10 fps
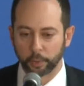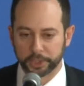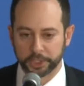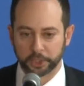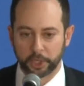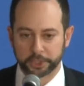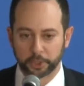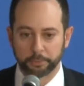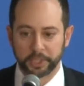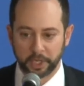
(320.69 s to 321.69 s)
which has
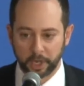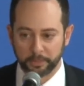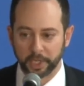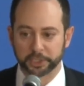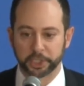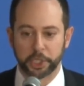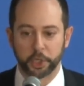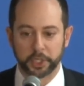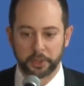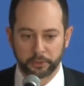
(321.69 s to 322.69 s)
also become a
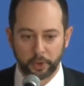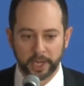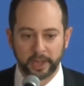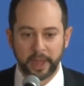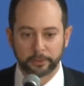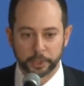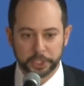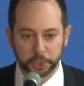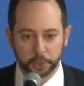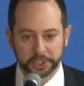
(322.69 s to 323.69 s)
security threat, and that
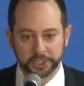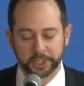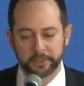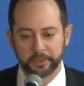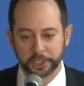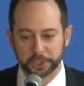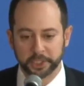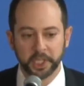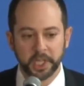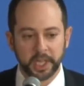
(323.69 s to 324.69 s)
reduces
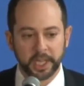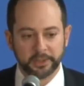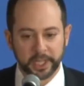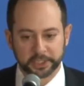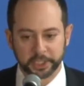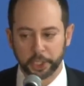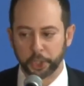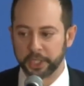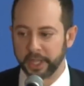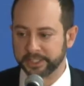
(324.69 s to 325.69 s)
conviction in that
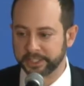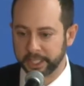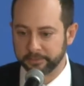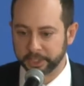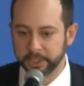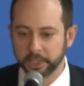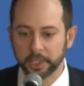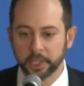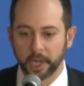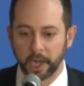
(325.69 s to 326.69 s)
security, that safety.
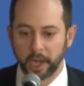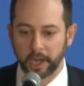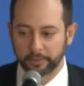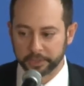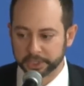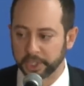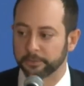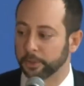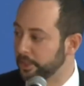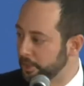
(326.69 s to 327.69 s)
Obviously,
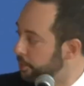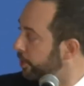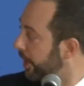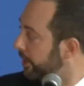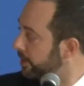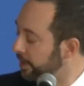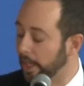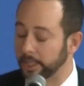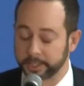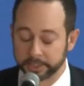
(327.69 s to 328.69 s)
our friend in Ukraine
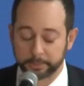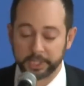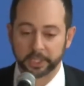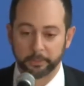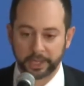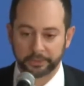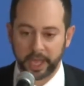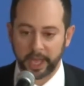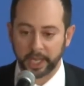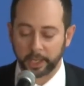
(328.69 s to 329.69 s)
can speak about
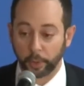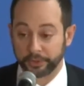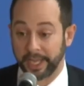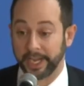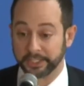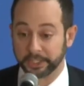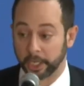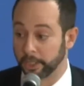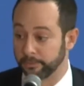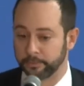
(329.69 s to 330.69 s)
that and what that has
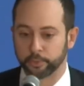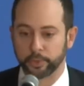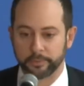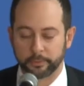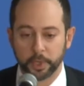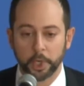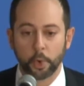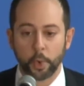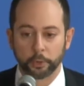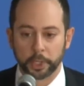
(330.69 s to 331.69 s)
done.
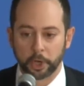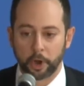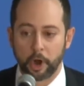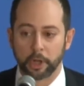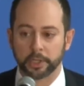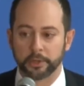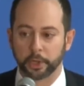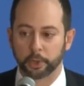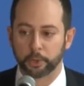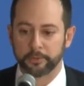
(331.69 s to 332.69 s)
If we recall
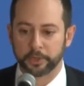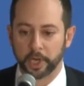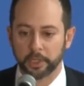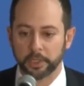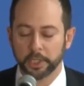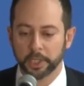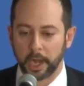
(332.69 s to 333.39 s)
the hryvnia,